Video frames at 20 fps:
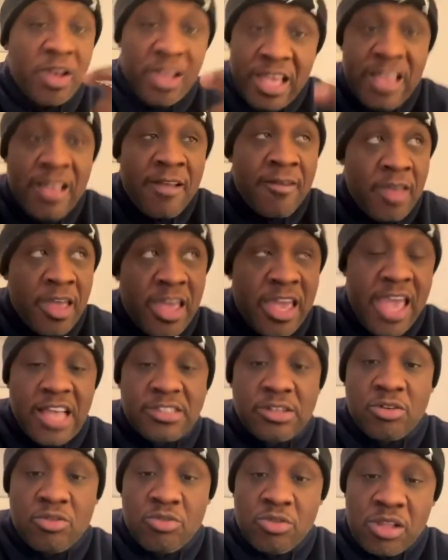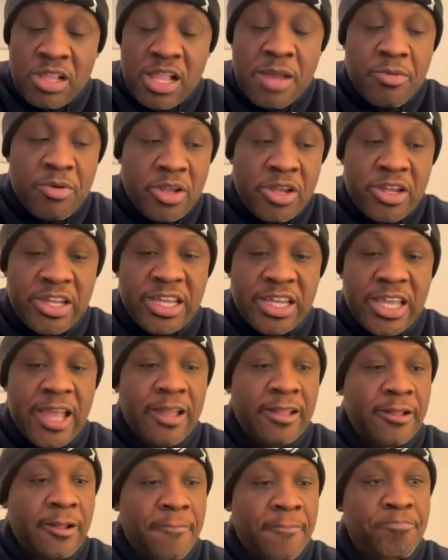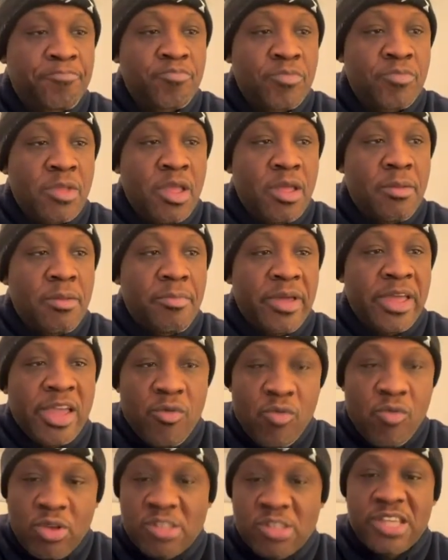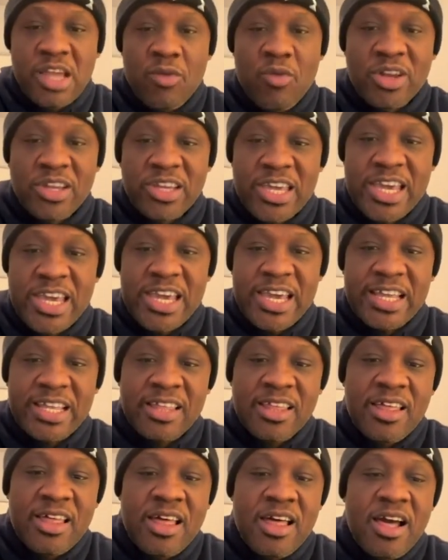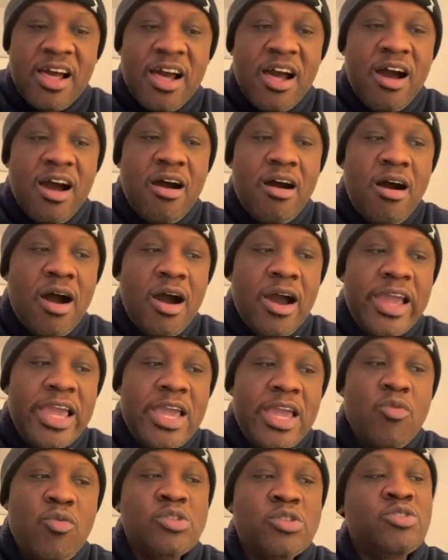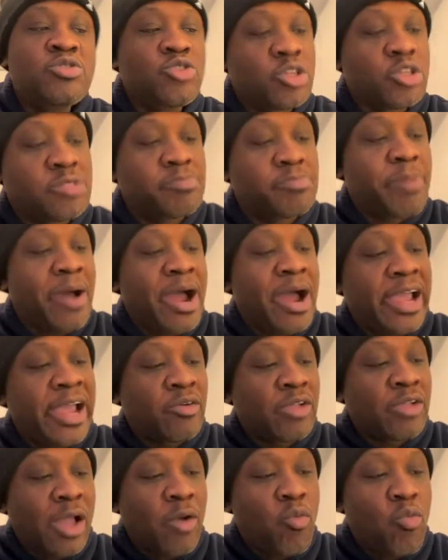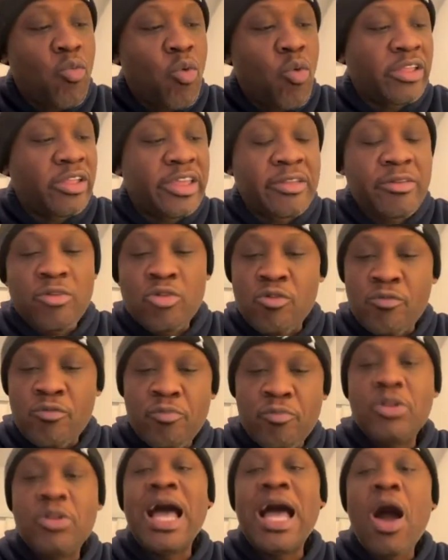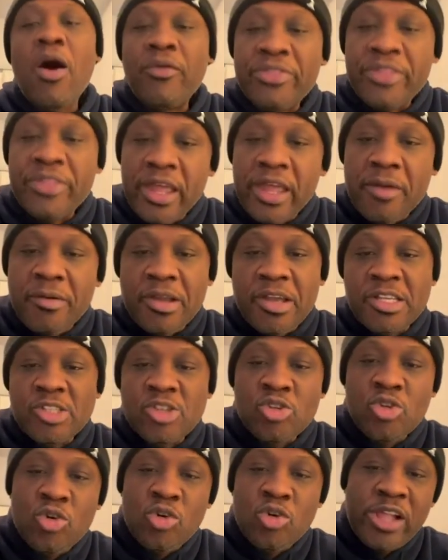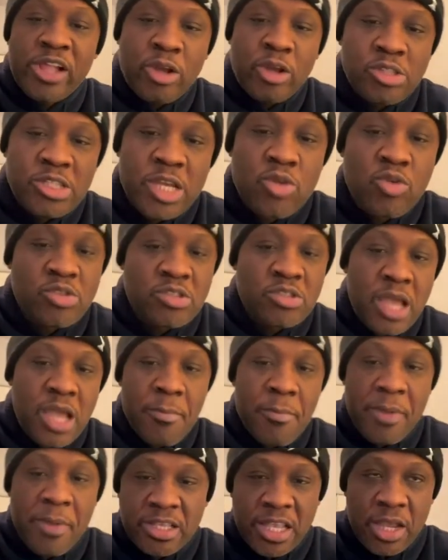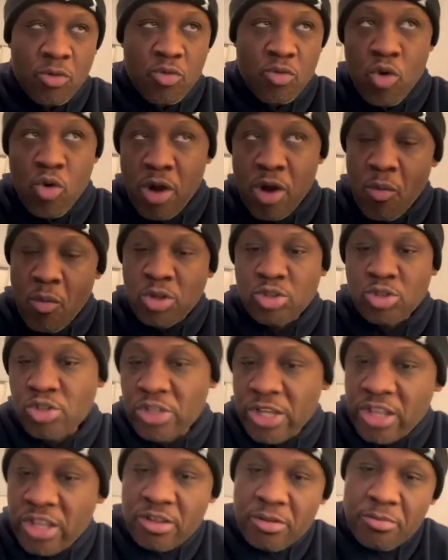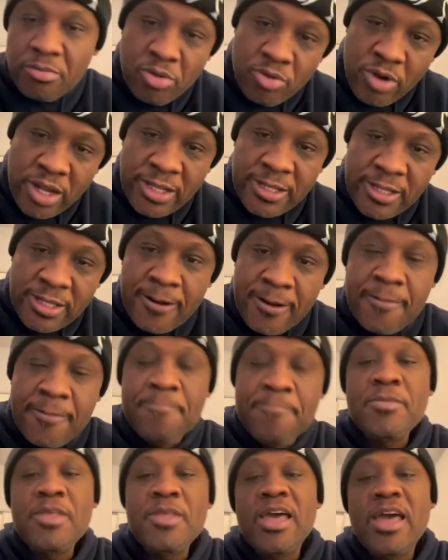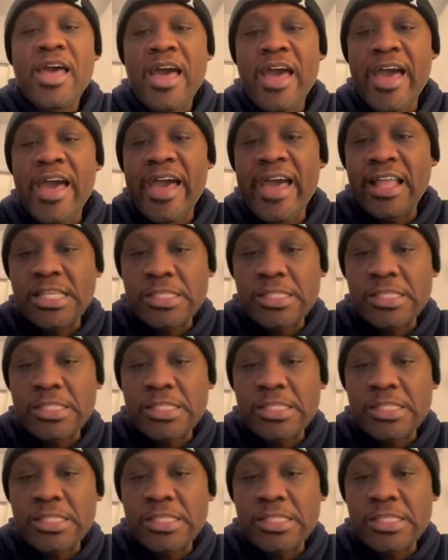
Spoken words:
he has a label here in Canada, but he one kid. He wasn't just buying like what you put out there because you know, like you take your time. But he's like, "Well, I want you to get in the booth right now." Yeah. And